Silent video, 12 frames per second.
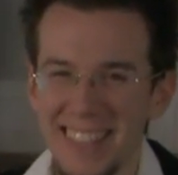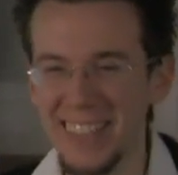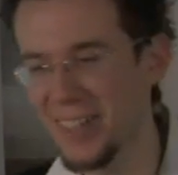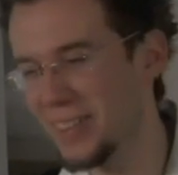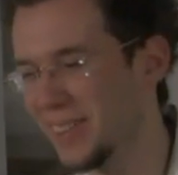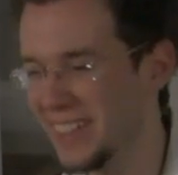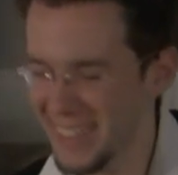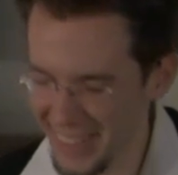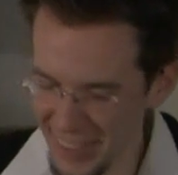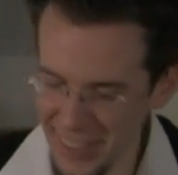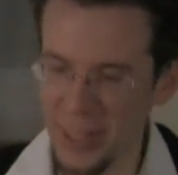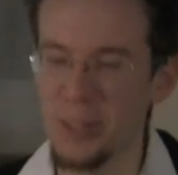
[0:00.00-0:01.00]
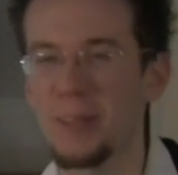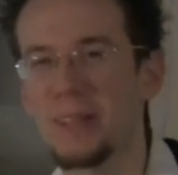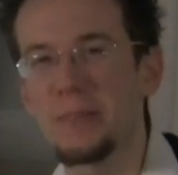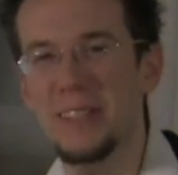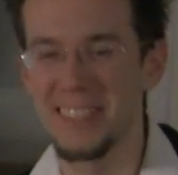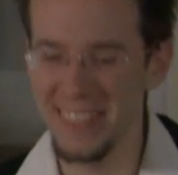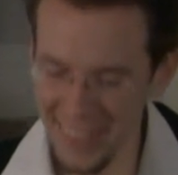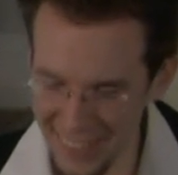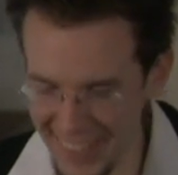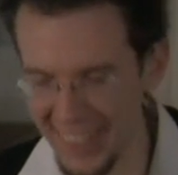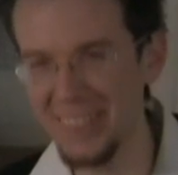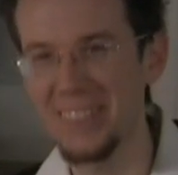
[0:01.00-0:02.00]

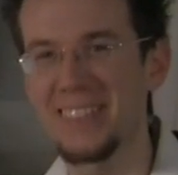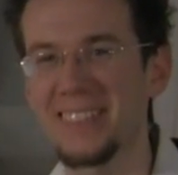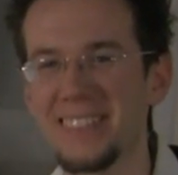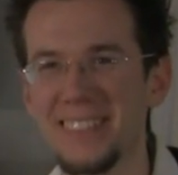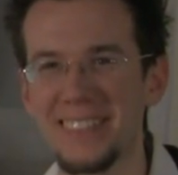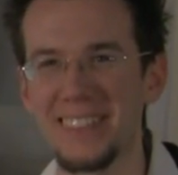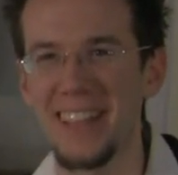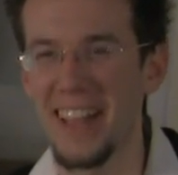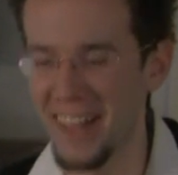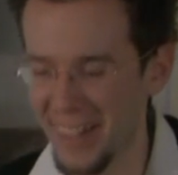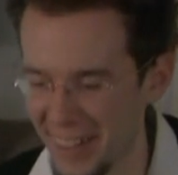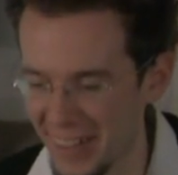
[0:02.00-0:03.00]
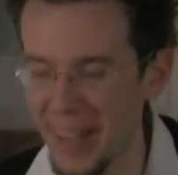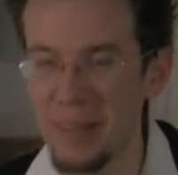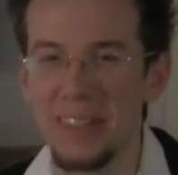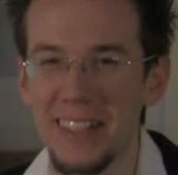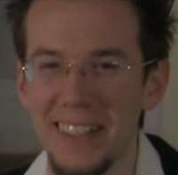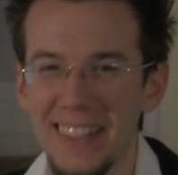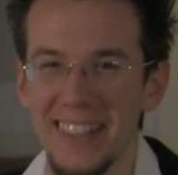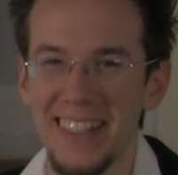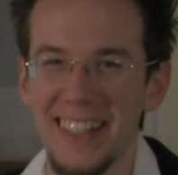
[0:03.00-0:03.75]
0100110. Yeah, okay, I'm done.